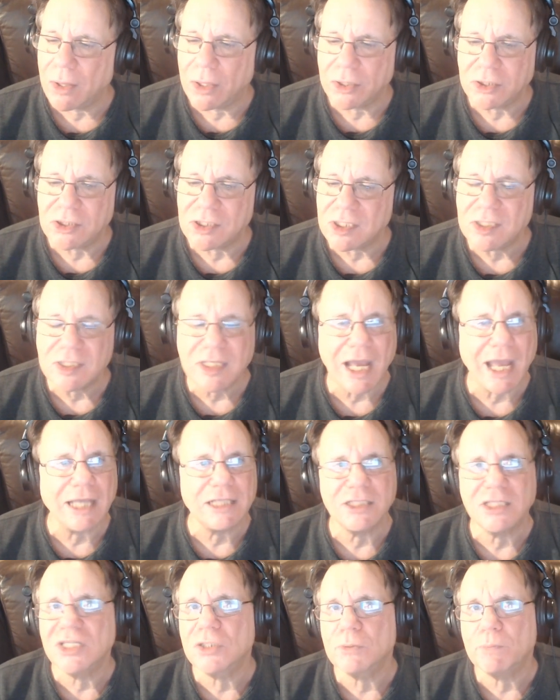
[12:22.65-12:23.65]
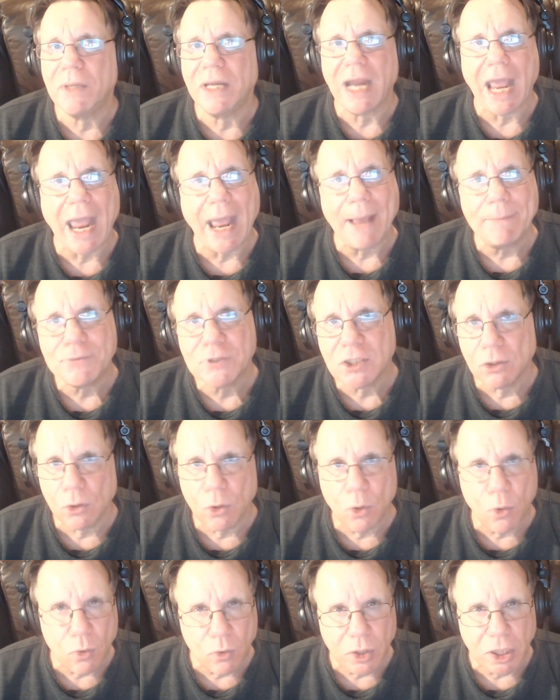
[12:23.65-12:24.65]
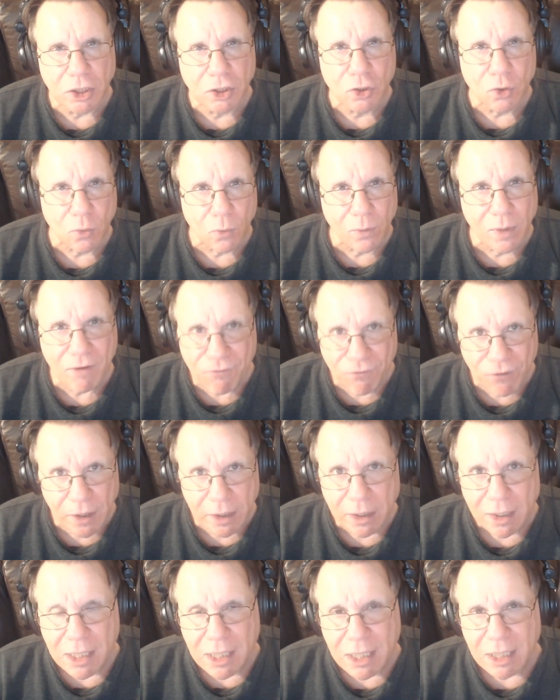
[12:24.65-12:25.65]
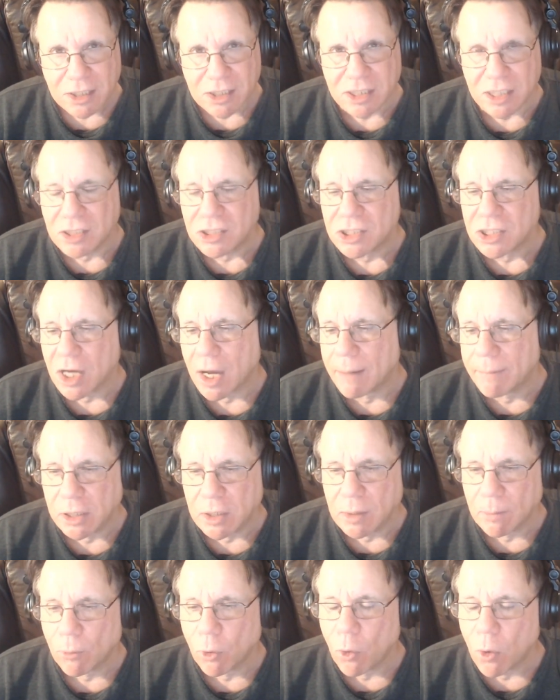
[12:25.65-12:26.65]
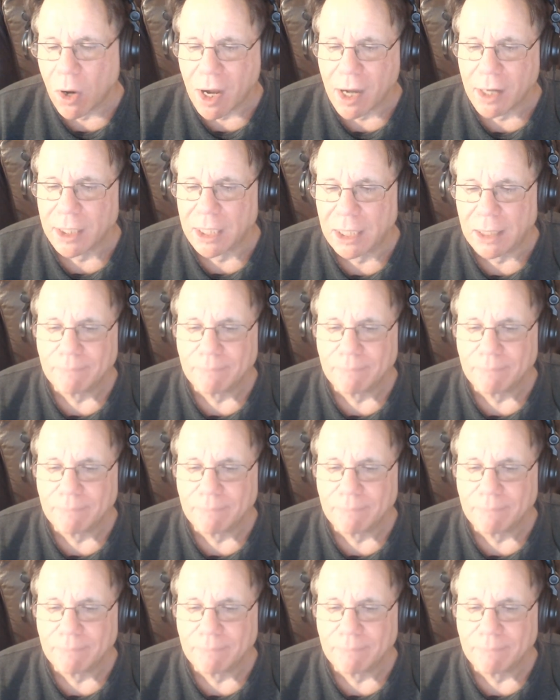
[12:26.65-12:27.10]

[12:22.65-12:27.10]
This guy's just been absolutely terrific since coming to Milwaukee